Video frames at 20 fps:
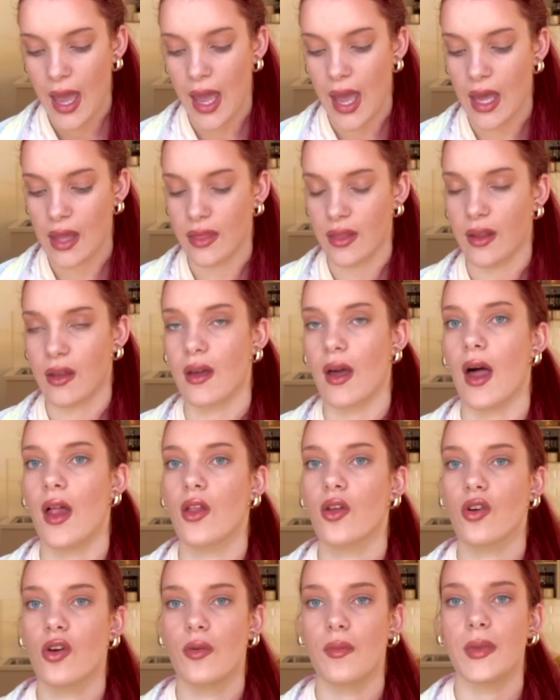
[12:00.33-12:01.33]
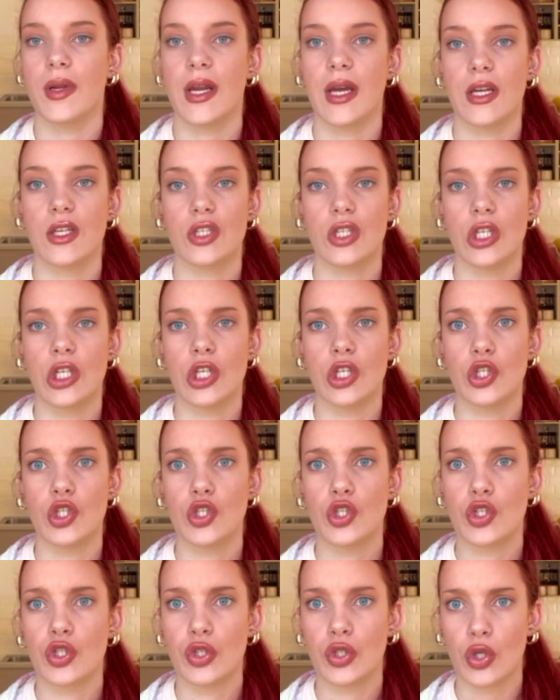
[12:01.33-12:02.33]
and the color combination is
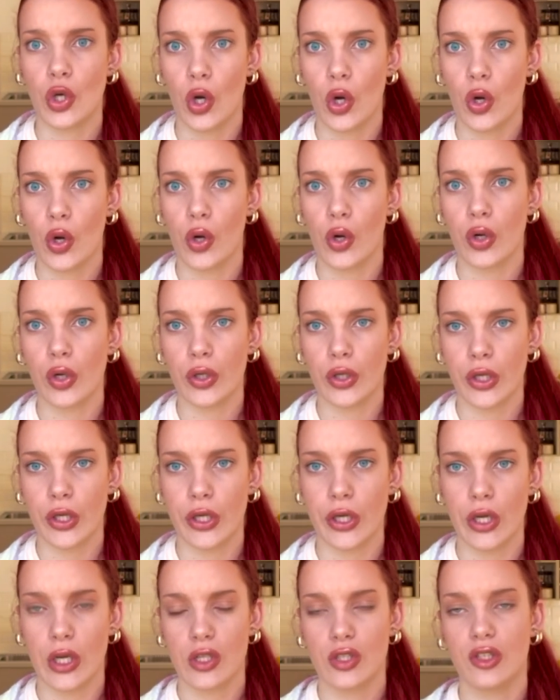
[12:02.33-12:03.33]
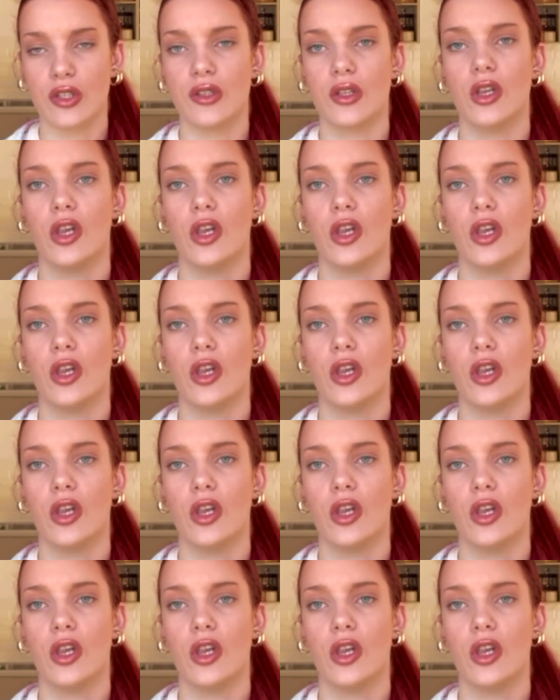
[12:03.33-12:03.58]
so cute it's got